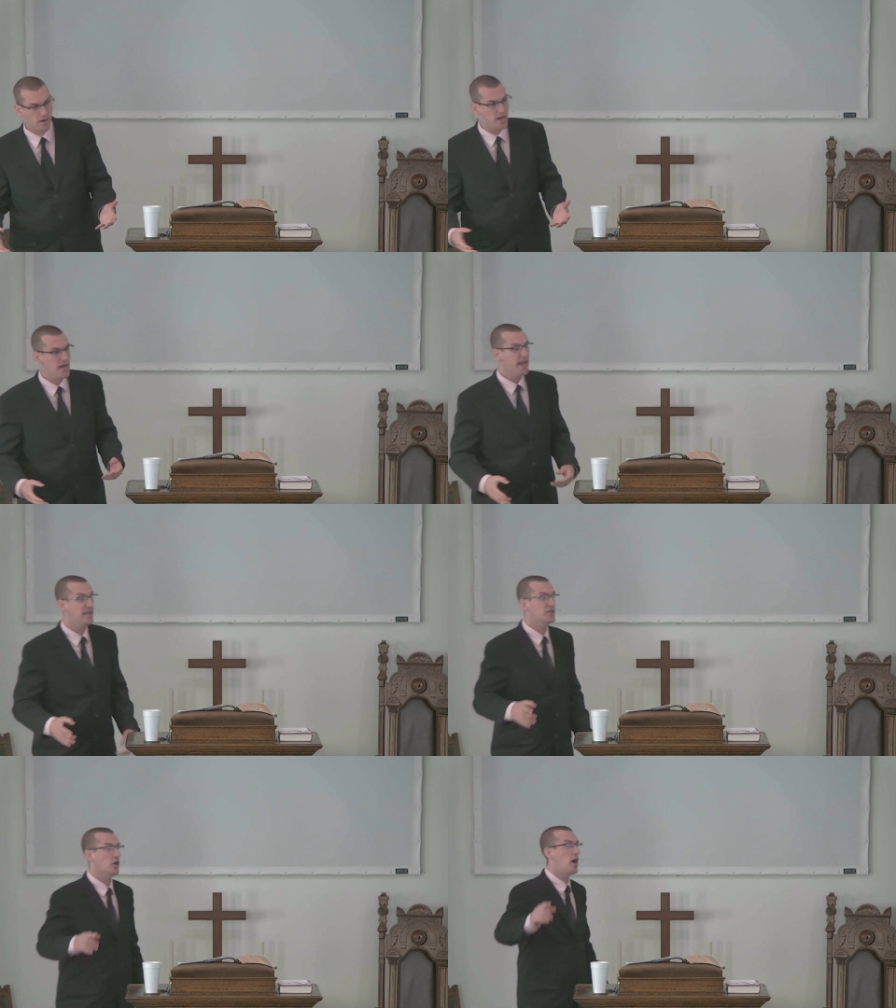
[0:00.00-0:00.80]
here.
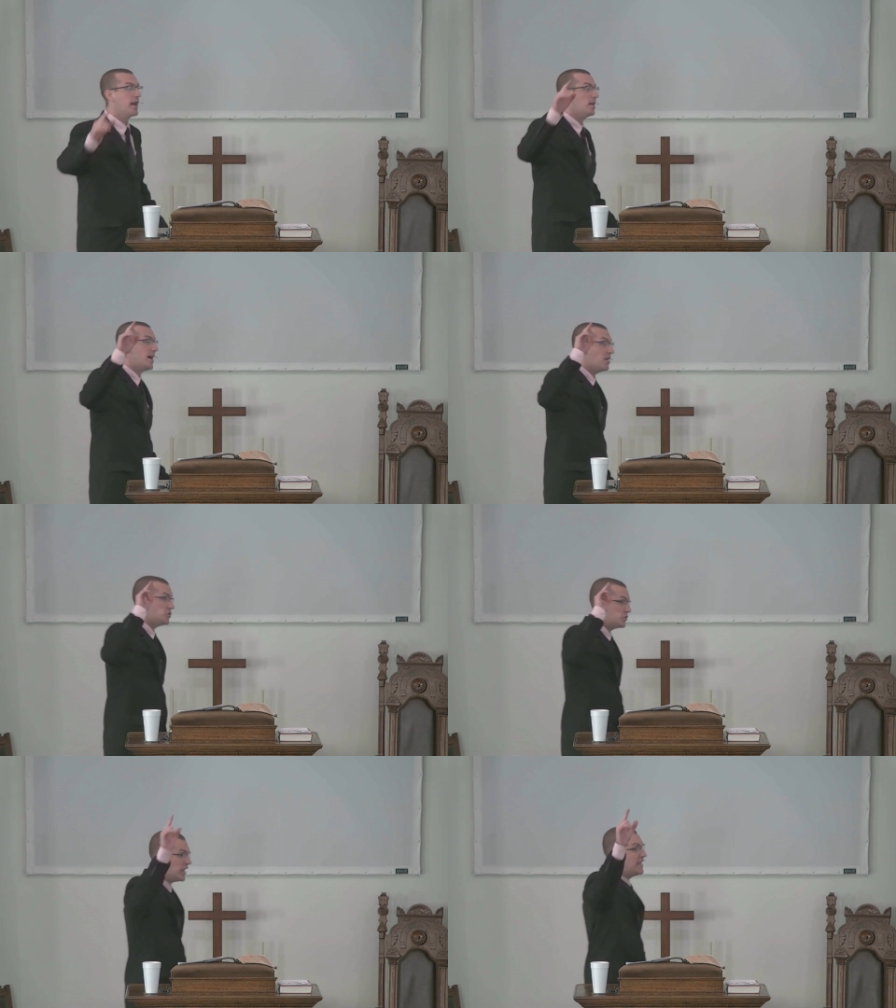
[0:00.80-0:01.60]
He's talking
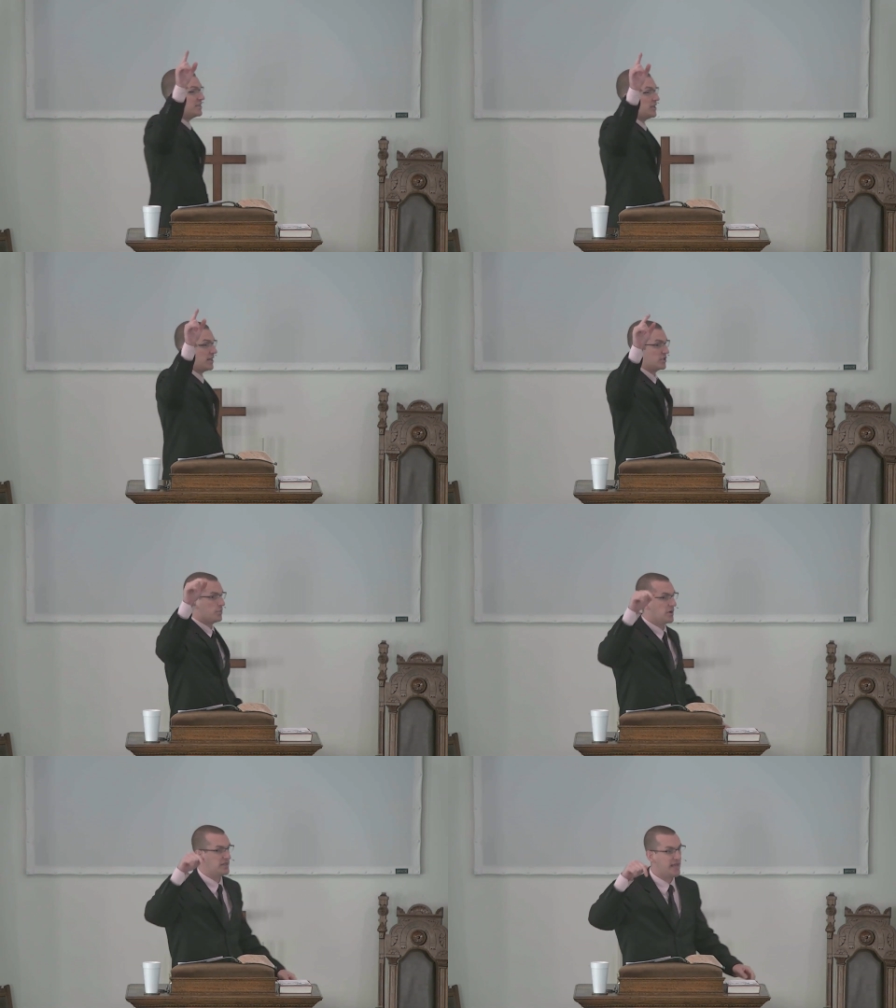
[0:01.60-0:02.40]
about
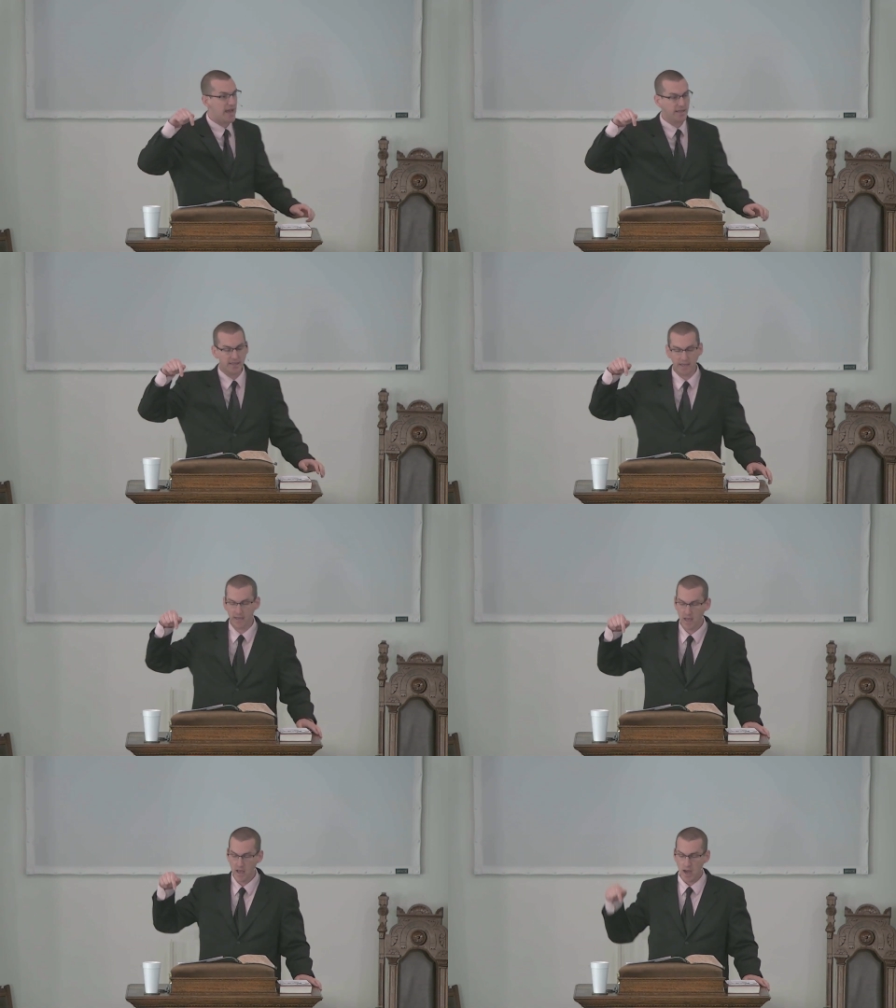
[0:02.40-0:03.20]
Jesus
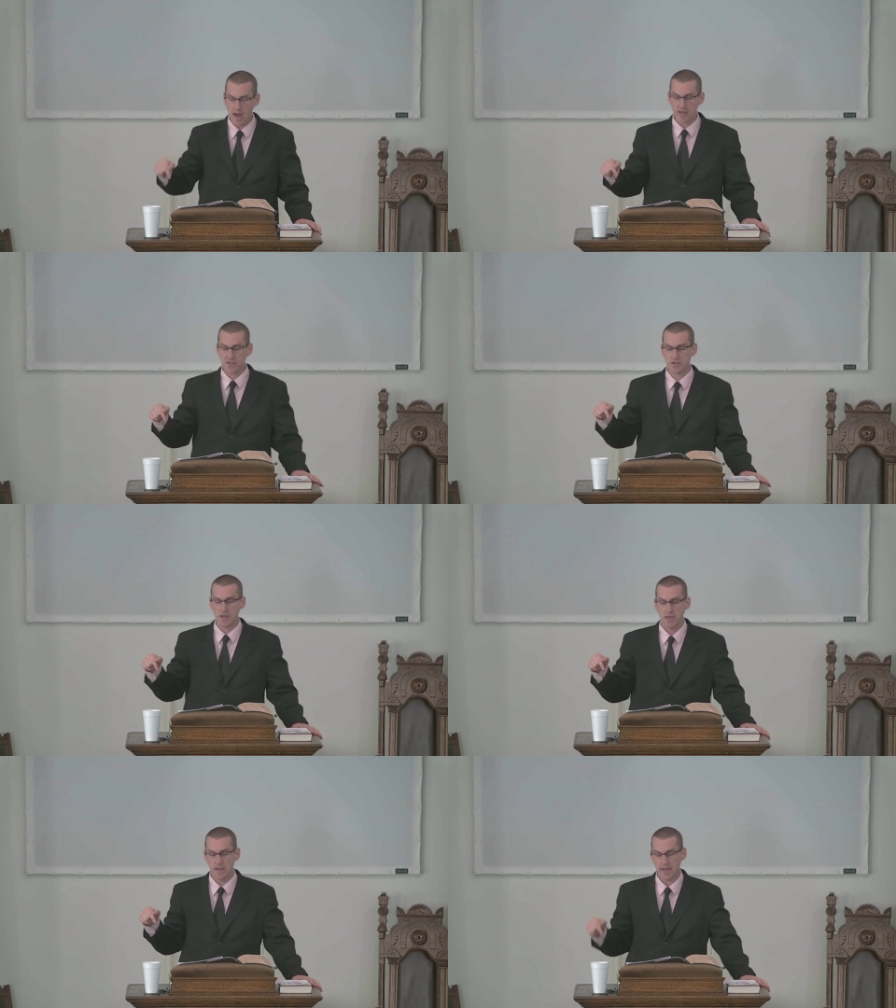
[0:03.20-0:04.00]
protecting
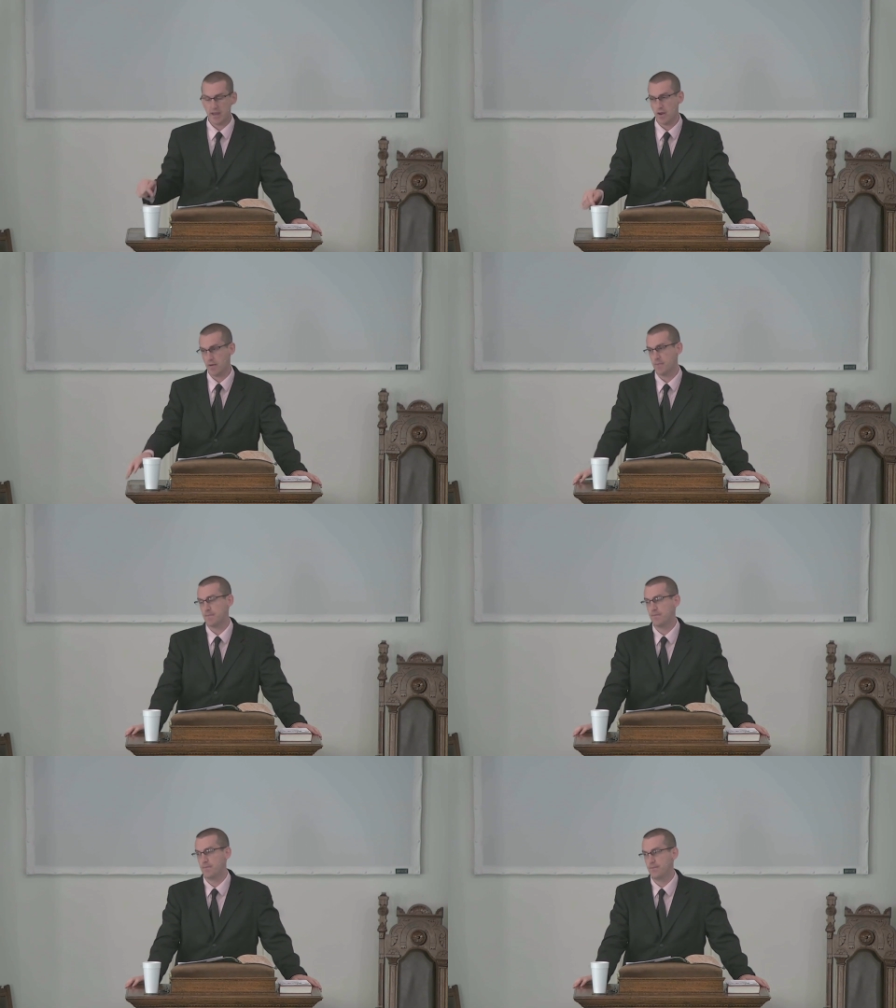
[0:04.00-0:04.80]
us here.
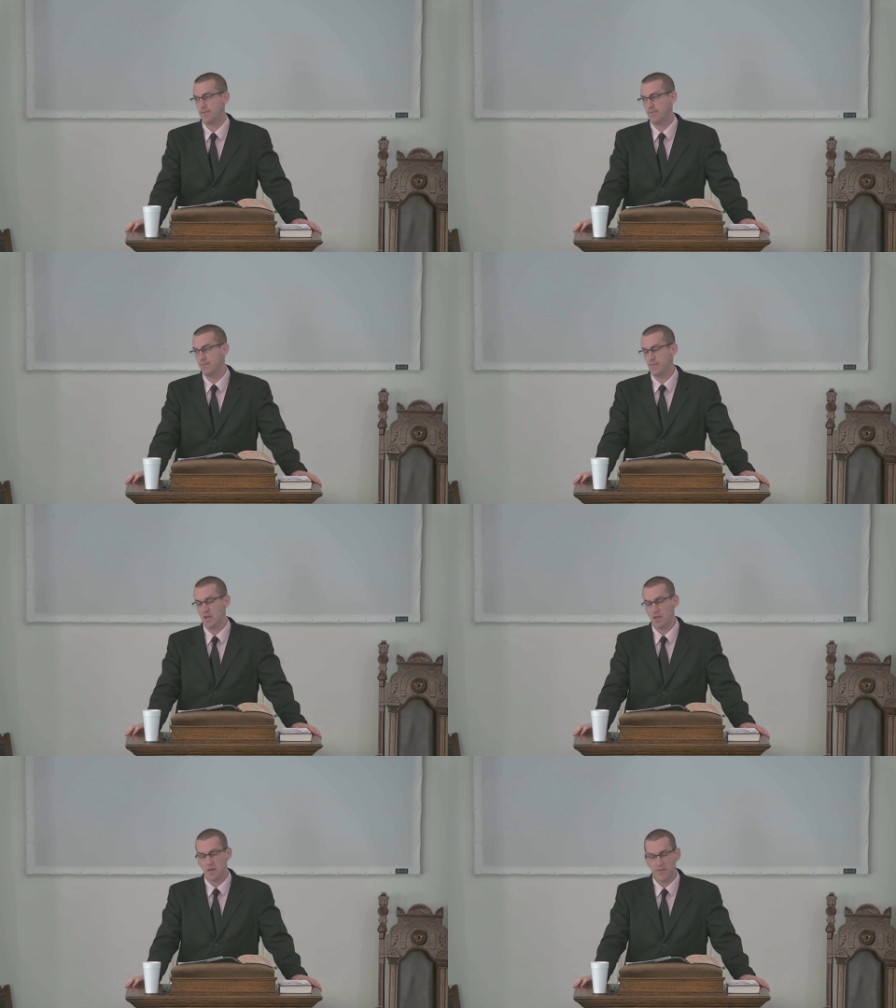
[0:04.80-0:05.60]

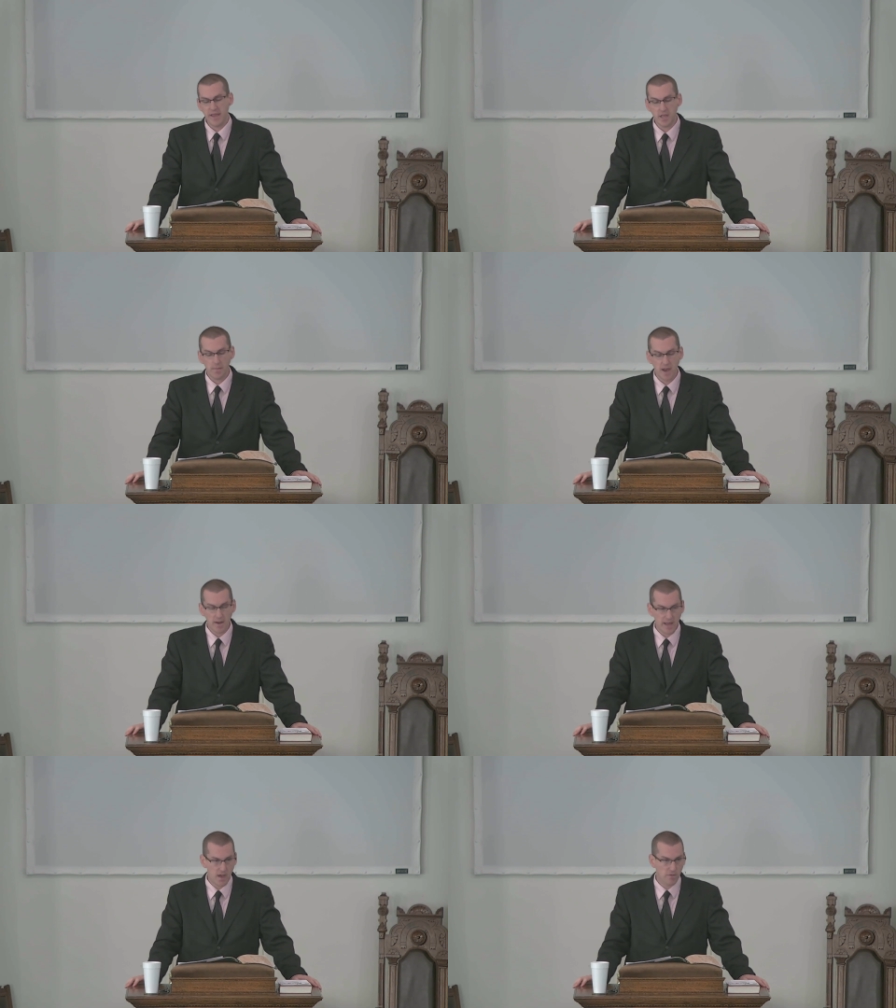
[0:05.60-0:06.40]
Think
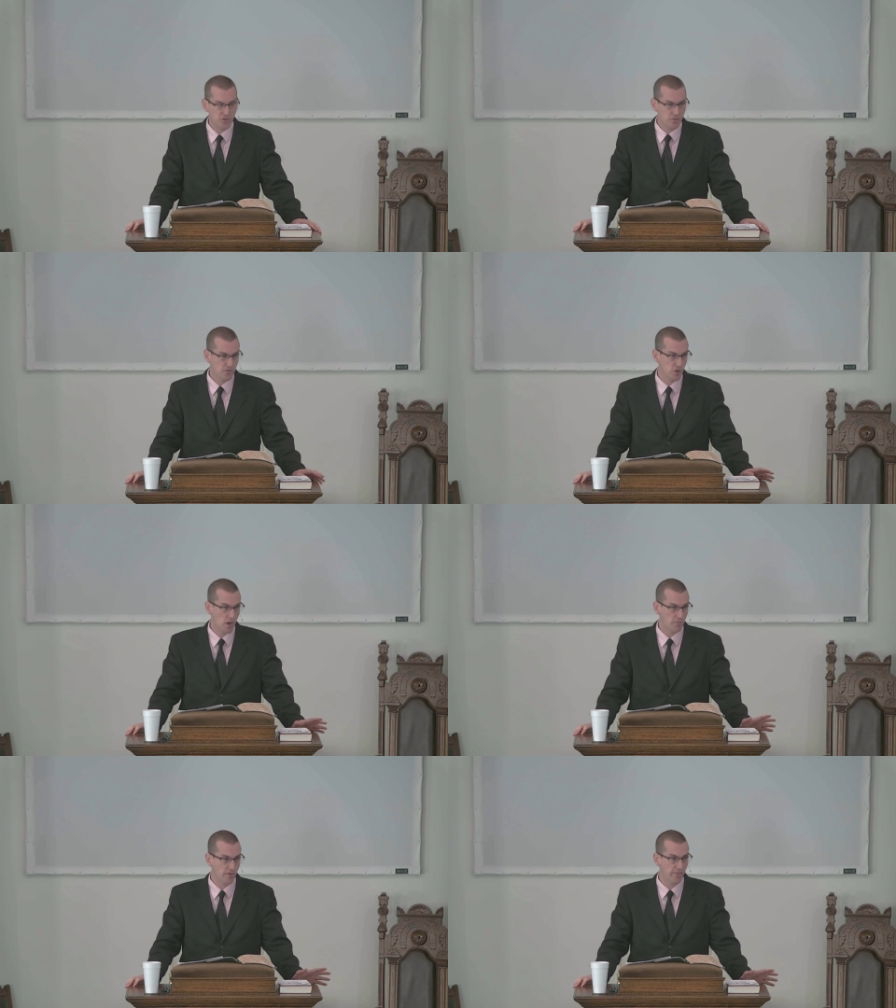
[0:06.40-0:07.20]
about how
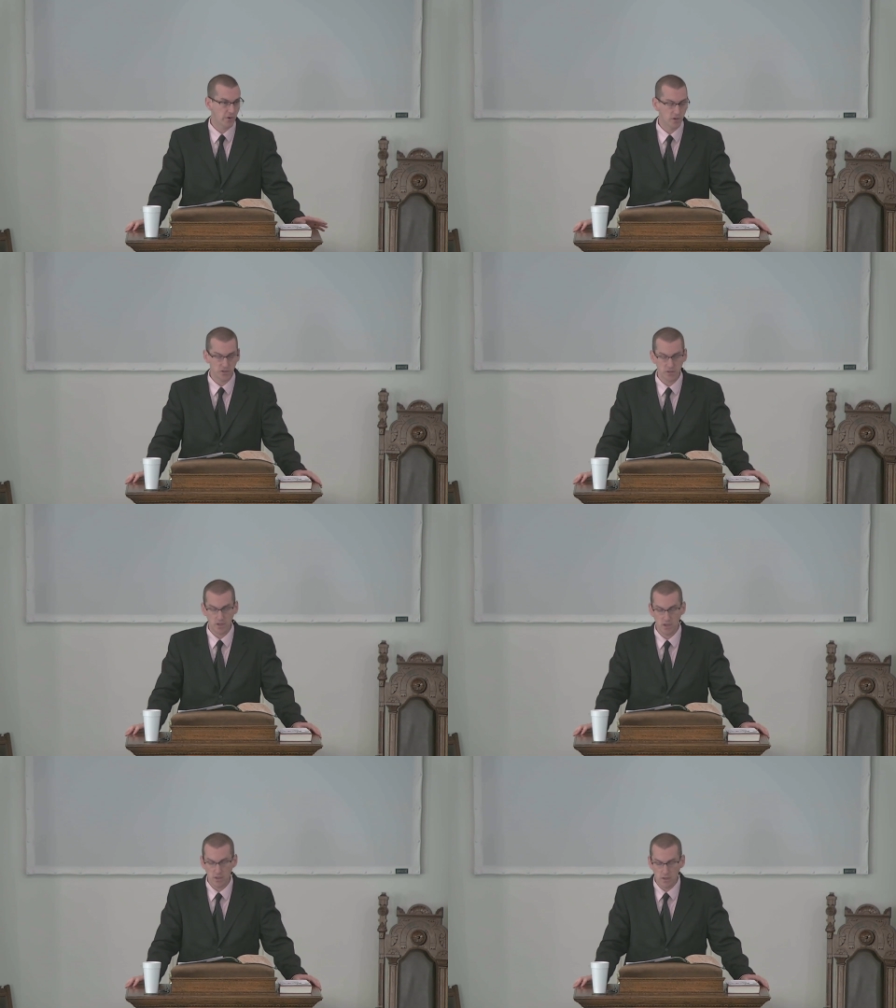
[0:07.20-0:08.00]
John
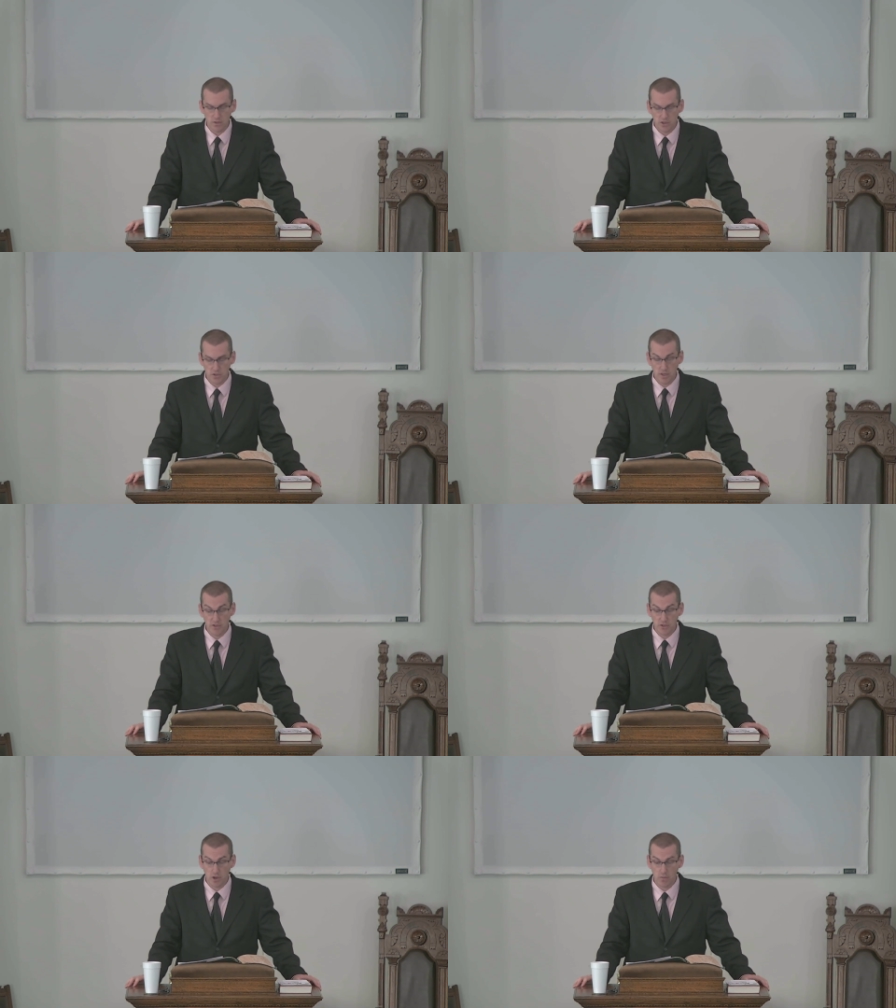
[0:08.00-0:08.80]
refers to,
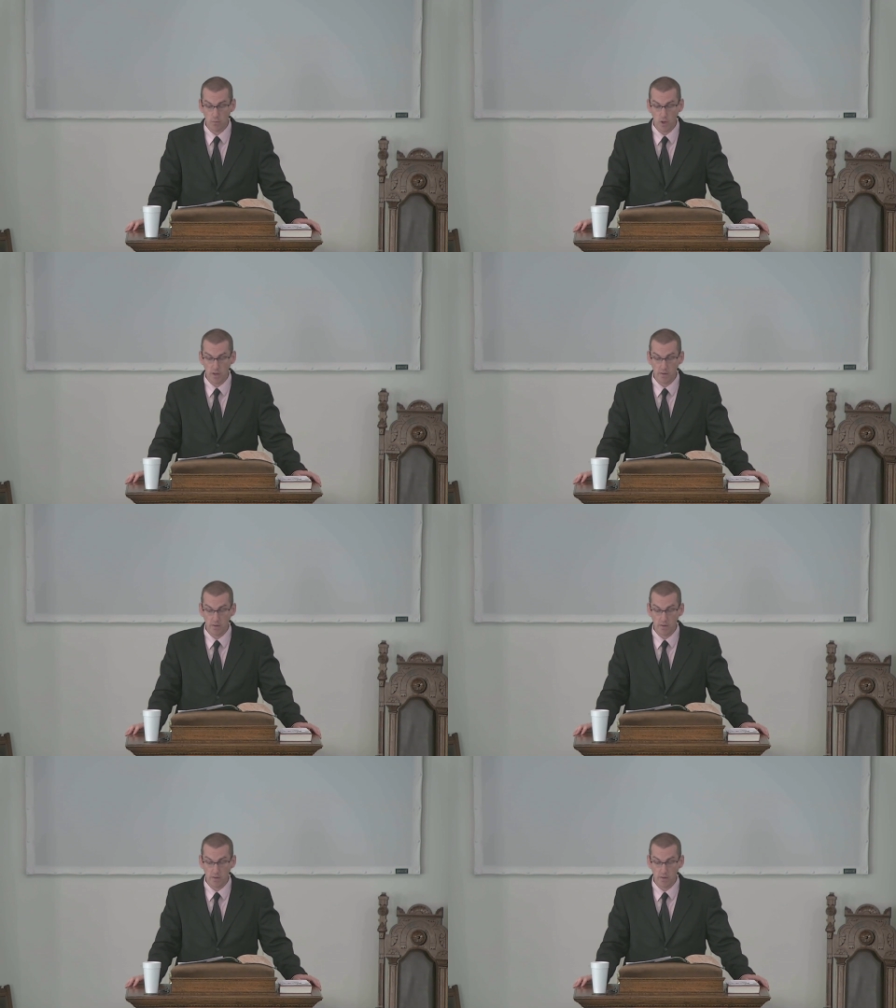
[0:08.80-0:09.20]
in John